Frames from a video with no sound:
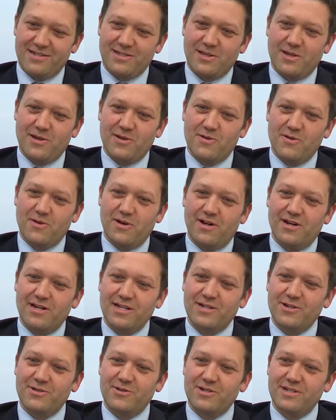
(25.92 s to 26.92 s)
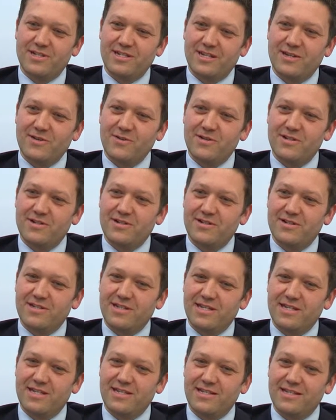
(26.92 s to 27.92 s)
Uh, so I joined Cunard
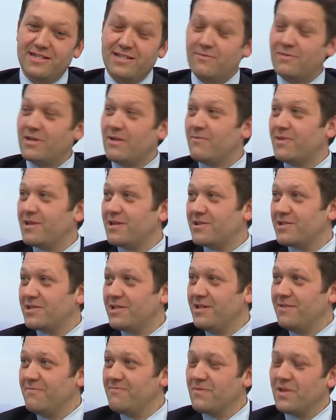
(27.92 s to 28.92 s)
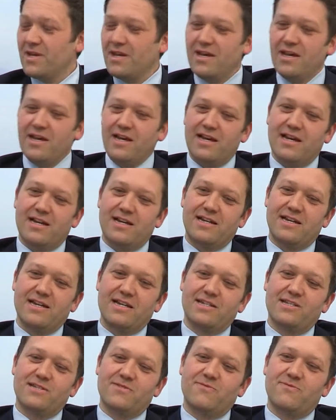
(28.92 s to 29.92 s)
in September last year. Uh,
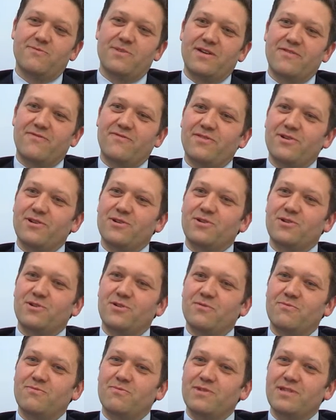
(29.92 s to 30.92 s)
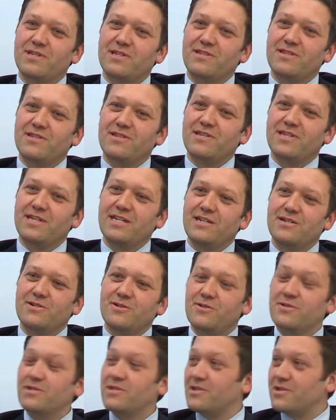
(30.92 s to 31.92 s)
it is my first job within the
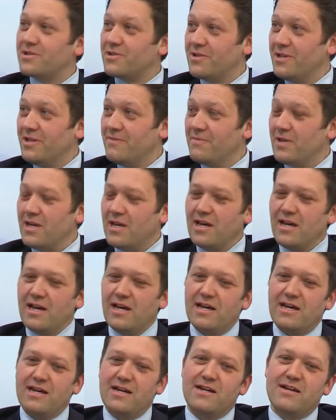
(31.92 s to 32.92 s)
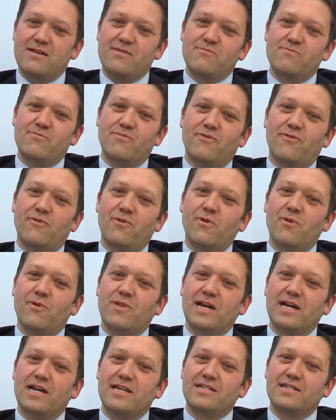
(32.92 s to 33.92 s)
cruise industry. Um, before
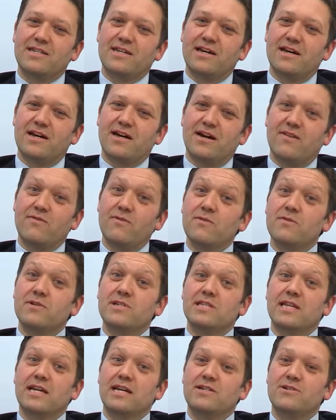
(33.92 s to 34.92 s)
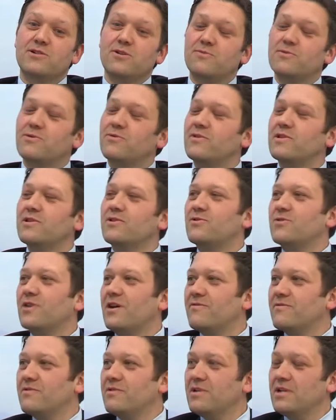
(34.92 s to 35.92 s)
that, uh, I've always had jobs within
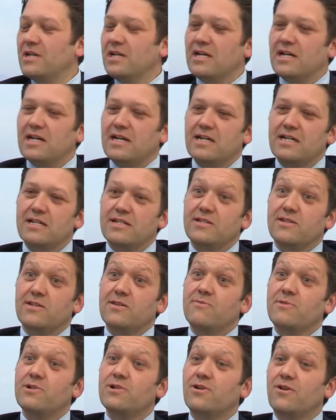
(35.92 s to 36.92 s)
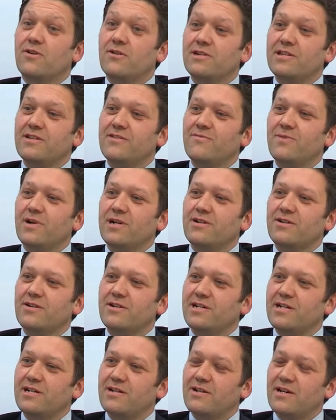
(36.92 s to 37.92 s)
travel. Uh, so the majority of my
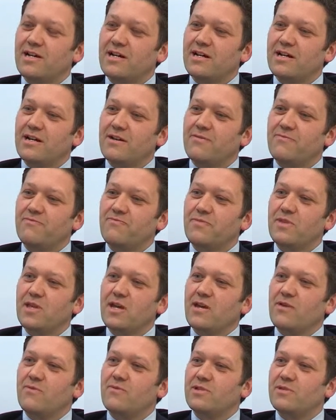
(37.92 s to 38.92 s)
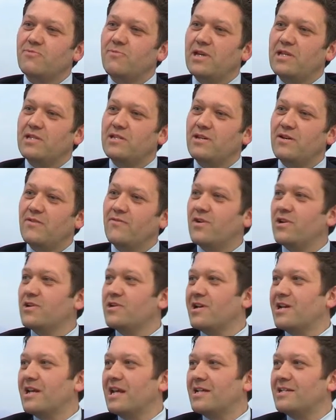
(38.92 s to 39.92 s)
career um, was spent at
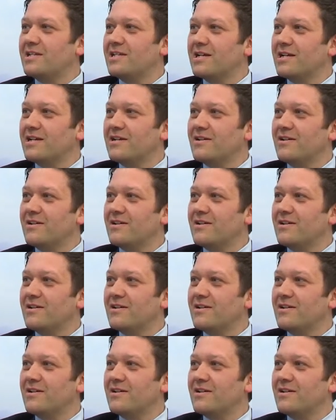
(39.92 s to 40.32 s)
Virgin Atlantic.